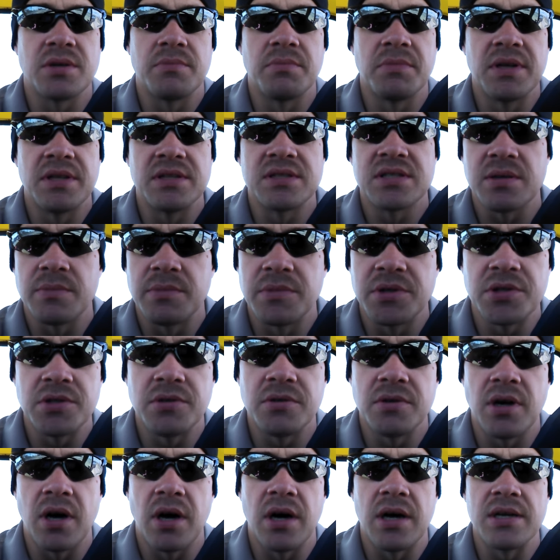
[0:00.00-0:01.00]
I mean, some of
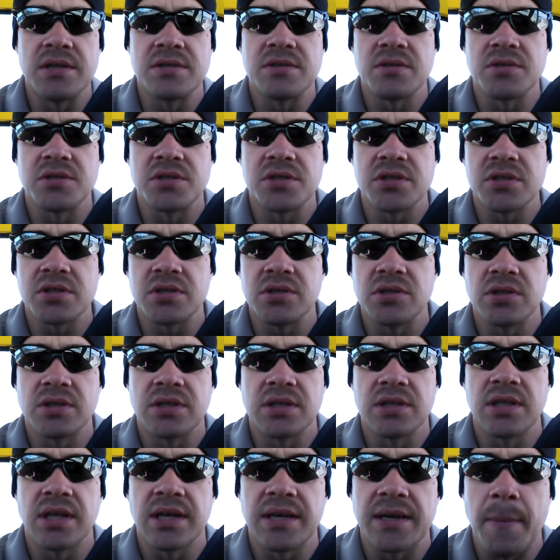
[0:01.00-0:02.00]
you guys are just
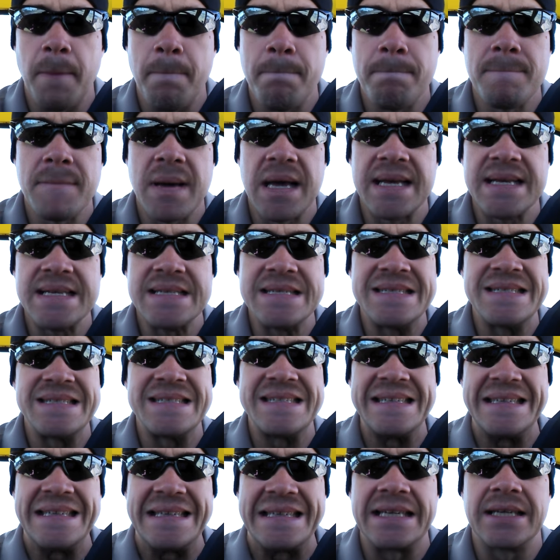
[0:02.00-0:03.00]
looking like
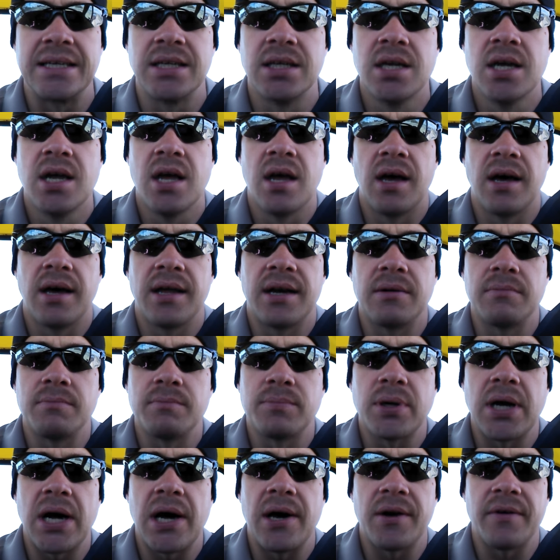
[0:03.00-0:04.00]
amazing, and I'm
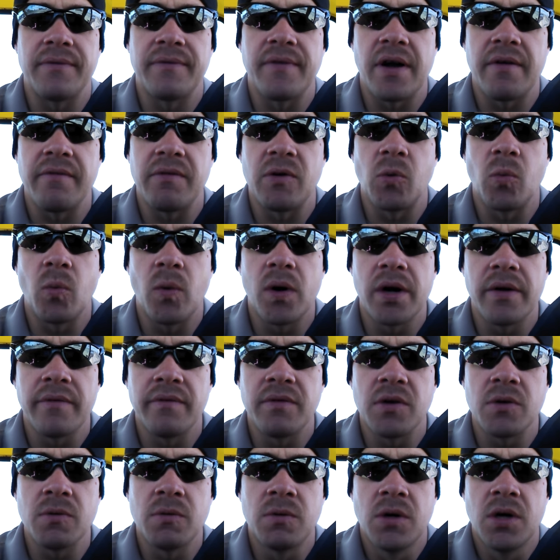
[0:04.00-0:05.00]
proud of every one
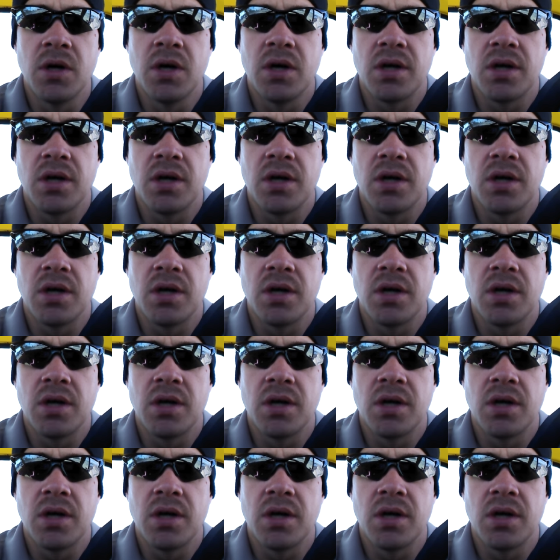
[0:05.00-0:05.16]
of you.